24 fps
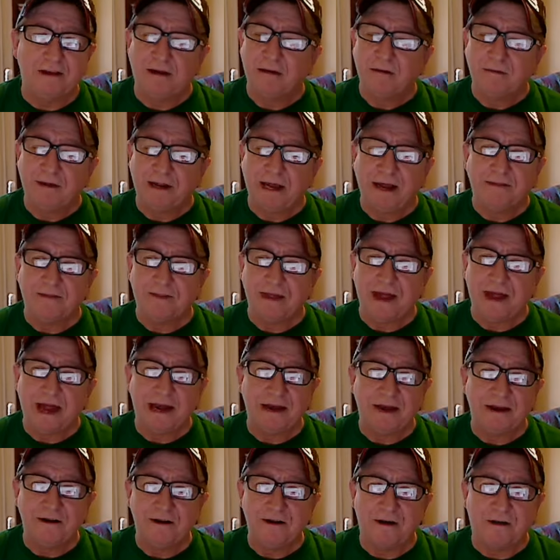I don't get that.
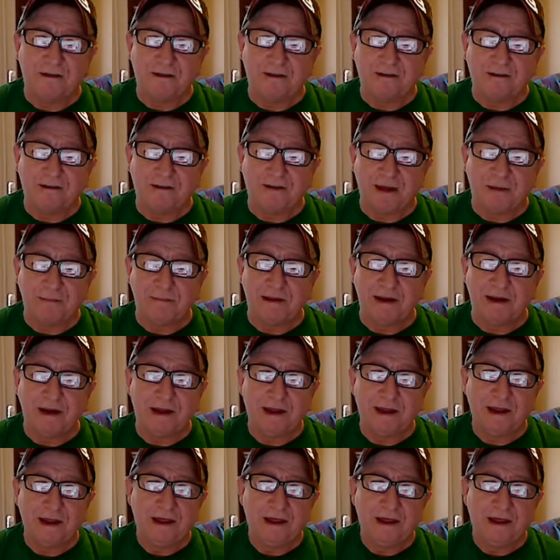Y'all accept it.